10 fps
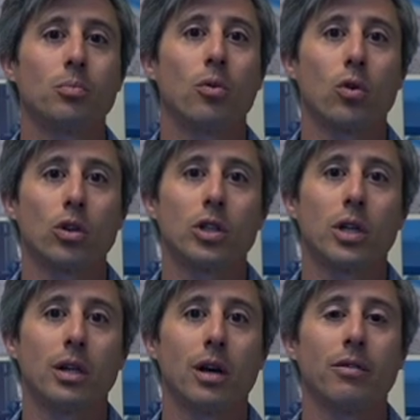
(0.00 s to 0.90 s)

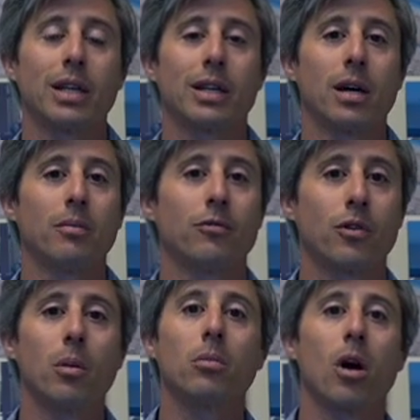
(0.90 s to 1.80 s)
portion of income
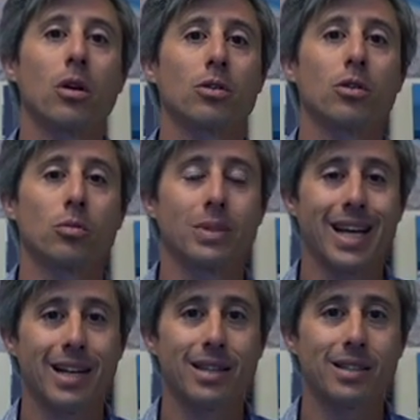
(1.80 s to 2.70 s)
from long-term
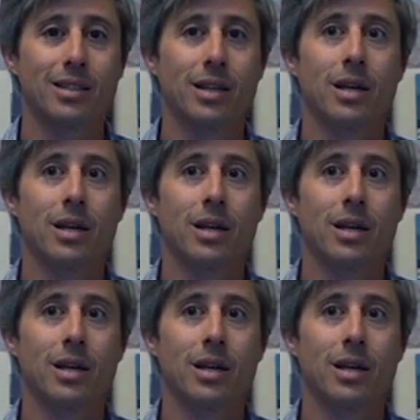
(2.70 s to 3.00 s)
tenants.